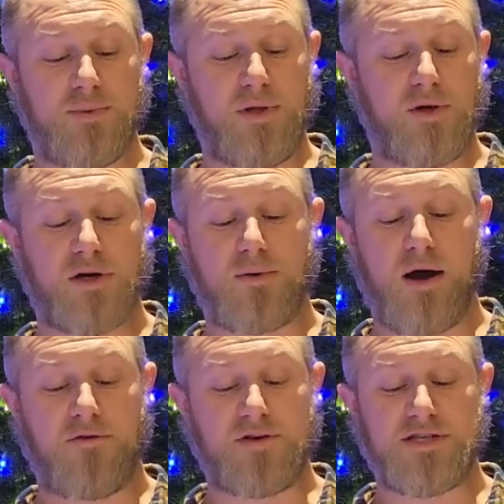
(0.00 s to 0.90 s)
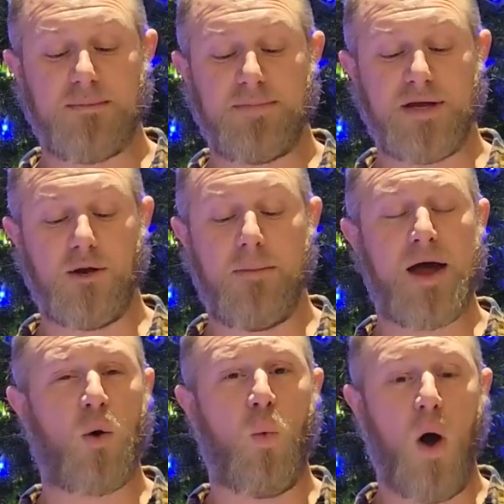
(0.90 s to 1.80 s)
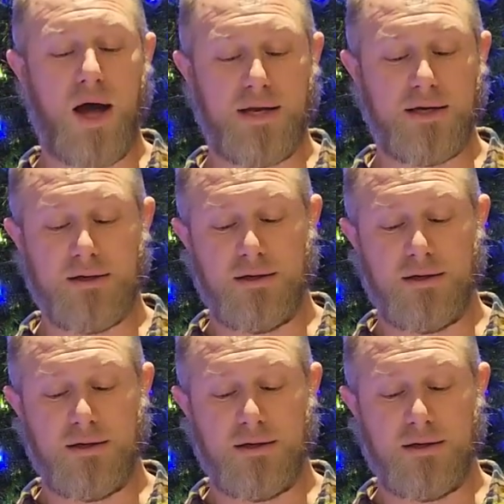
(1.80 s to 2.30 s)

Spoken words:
we look around for something, no matter what,